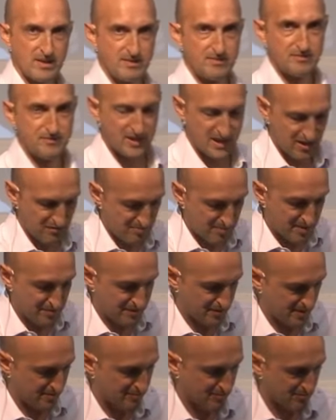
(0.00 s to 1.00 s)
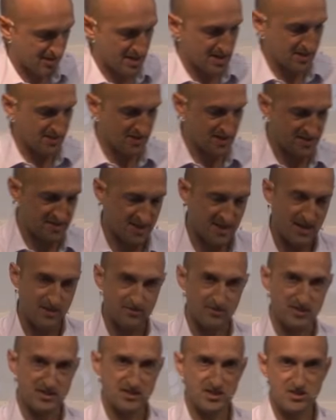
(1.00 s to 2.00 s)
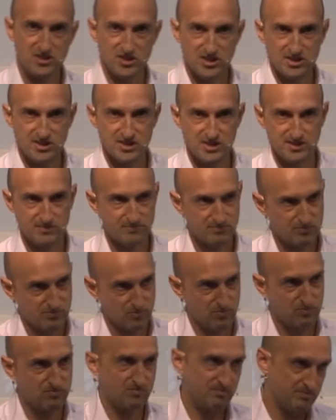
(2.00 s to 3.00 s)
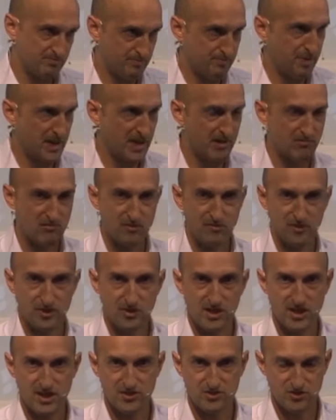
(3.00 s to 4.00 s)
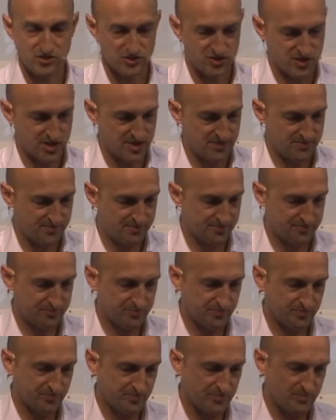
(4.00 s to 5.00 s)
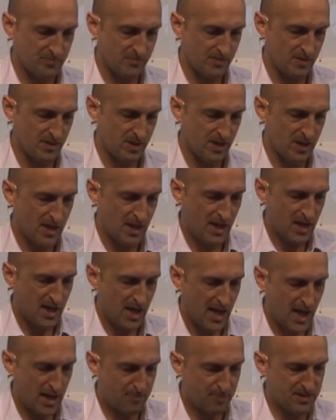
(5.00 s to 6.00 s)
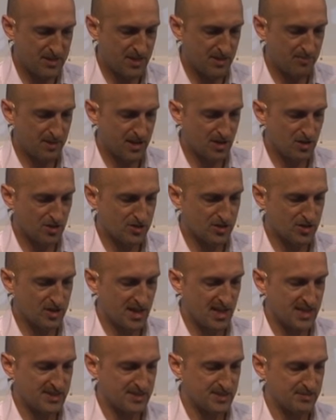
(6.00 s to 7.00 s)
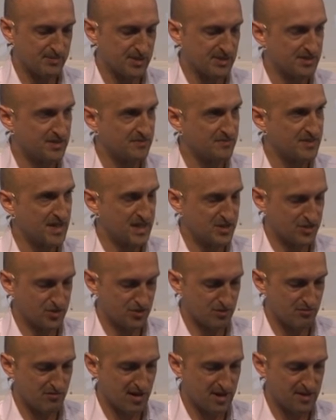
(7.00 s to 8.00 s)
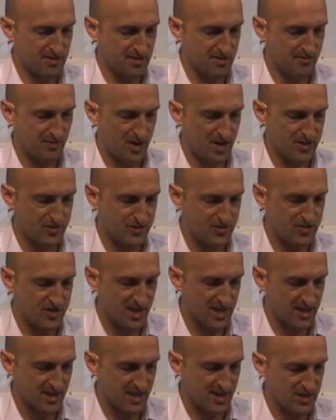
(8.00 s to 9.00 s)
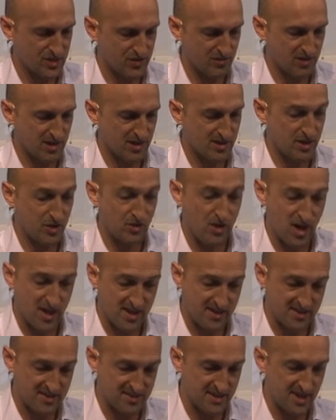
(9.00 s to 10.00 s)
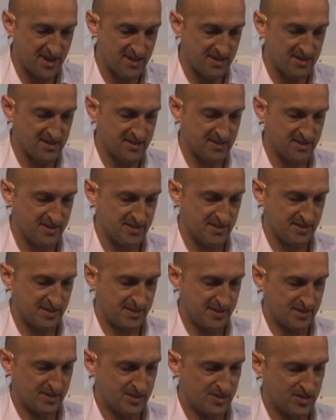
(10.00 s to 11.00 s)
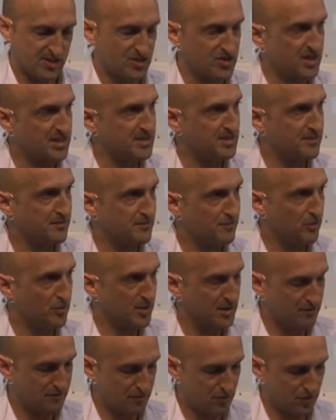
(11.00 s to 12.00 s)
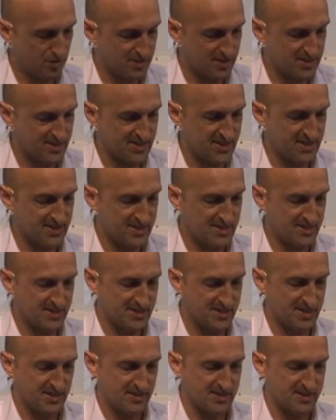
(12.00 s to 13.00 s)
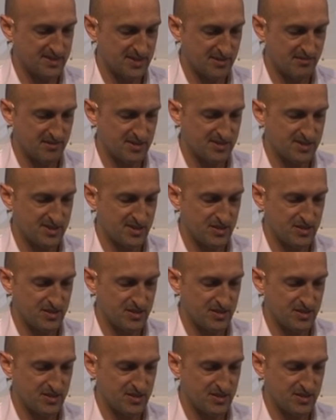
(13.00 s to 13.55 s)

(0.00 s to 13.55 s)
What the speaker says: Forgive me for reading this out. This is just some peer-reviewed literature. Epidemiological estimates of national rates of iatrogenic injury in the United States suggests that 44 to 66 serious